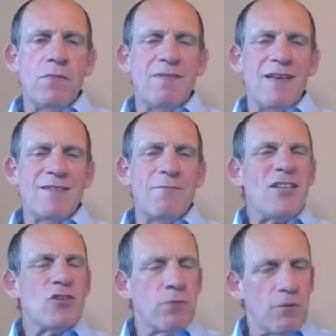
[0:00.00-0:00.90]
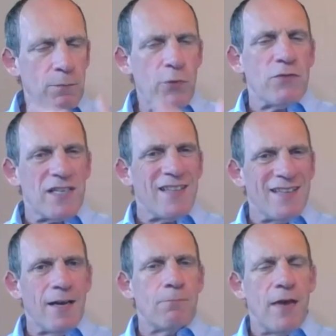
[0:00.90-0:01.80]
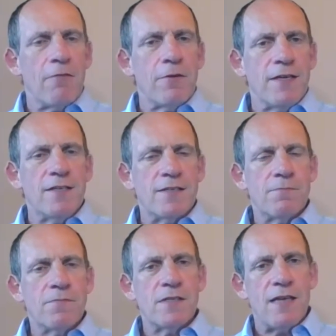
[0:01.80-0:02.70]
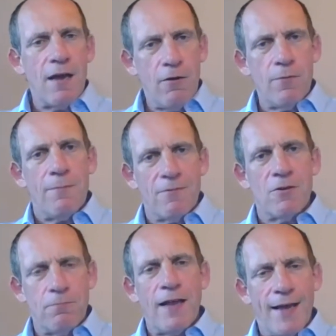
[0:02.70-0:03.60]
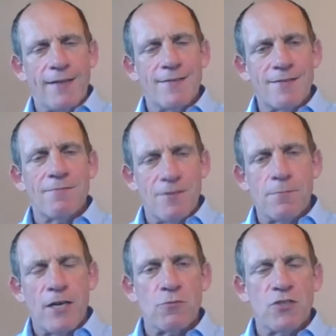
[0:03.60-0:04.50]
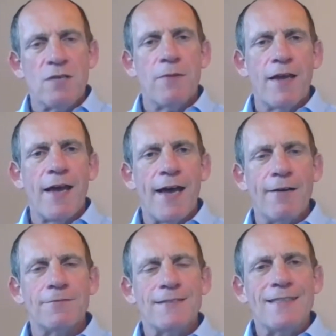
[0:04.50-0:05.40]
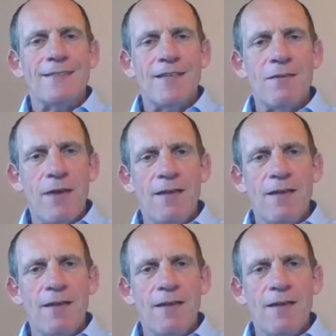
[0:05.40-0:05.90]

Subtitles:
As I mentioned previously, the nightmare is that however good plans your management team may have, they may